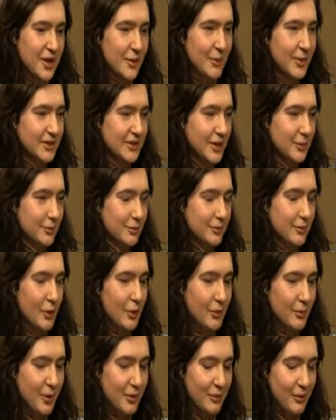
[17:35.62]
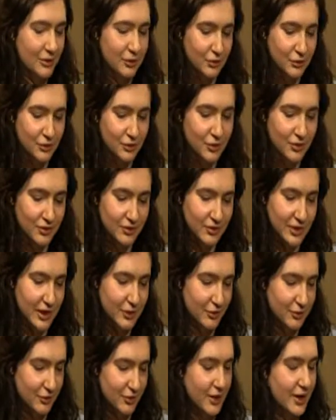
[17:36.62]
But I'm on my way to figure
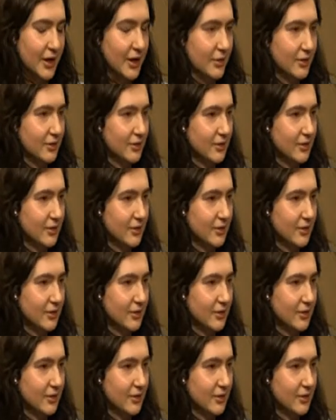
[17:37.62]
everything out.